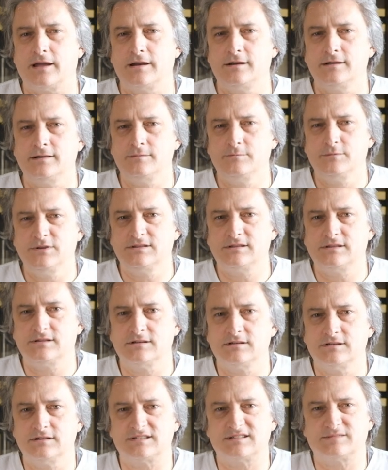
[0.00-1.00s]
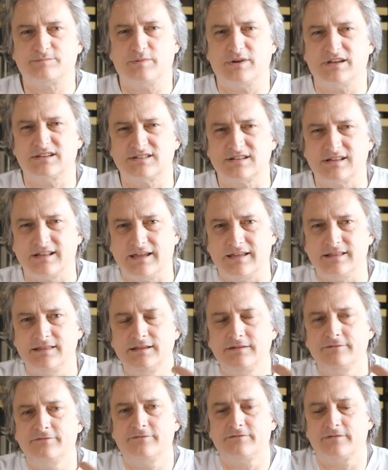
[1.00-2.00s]
little bit special, a
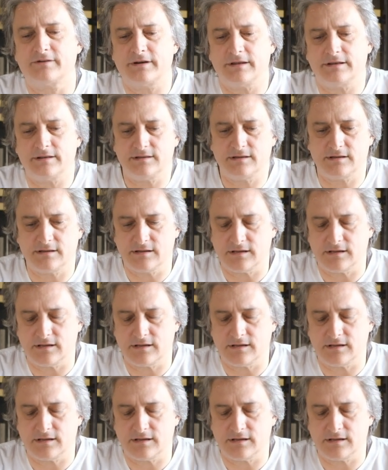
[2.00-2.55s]
different